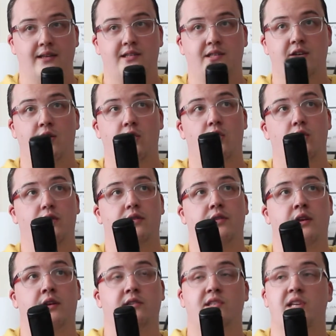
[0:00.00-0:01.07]
so
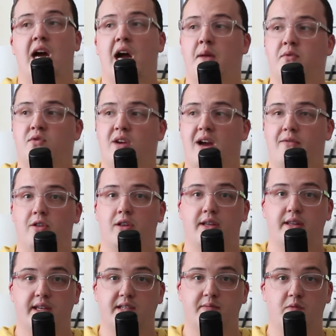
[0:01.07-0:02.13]
there's time travel in
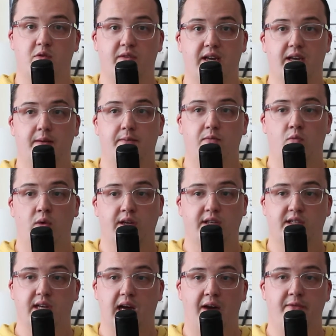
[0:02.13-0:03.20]
this movie,
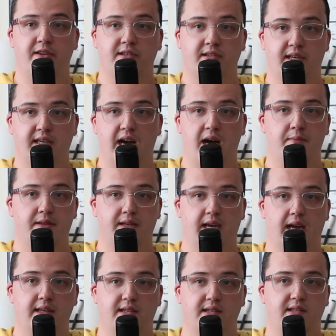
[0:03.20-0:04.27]
which obviously
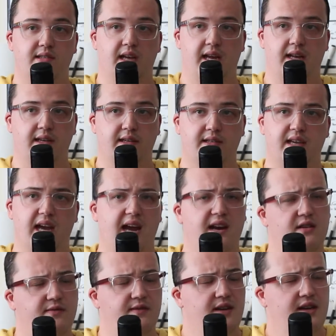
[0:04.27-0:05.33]
complicates and is kind
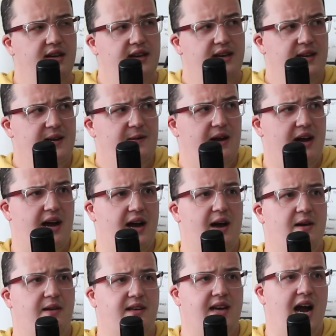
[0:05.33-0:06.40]
of
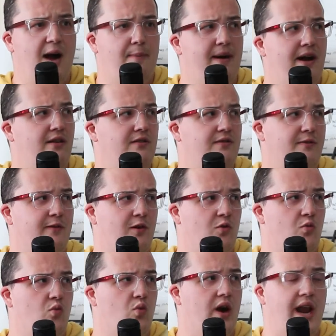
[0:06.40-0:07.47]
a cop-out for
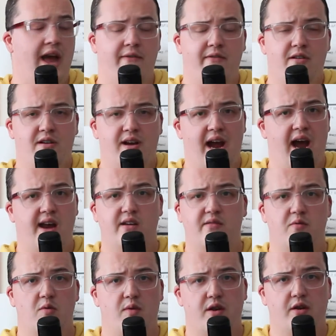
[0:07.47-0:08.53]
whatever kind of
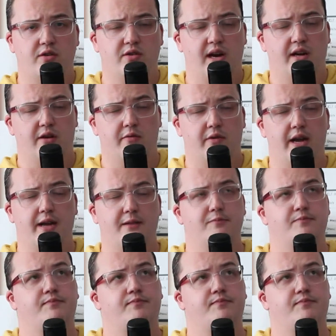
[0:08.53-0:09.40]
movie you're trying to write.